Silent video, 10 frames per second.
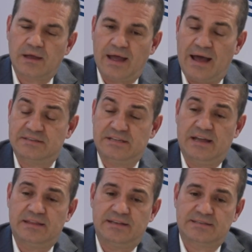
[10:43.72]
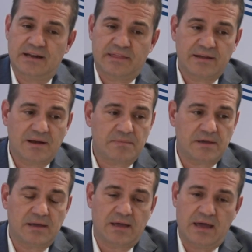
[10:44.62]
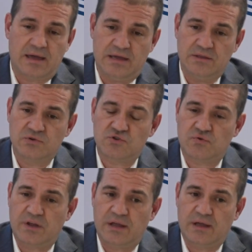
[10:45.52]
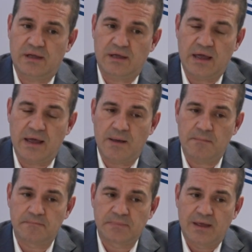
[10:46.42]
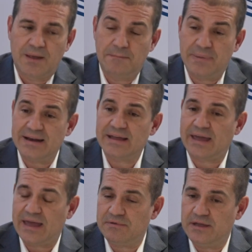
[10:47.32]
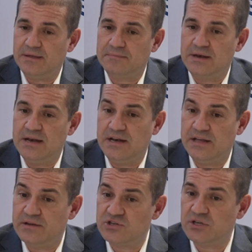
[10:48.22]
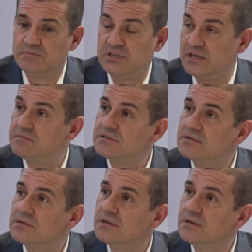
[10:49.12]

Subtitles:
I've seen in the cell therapy industry very heavy leadership teams.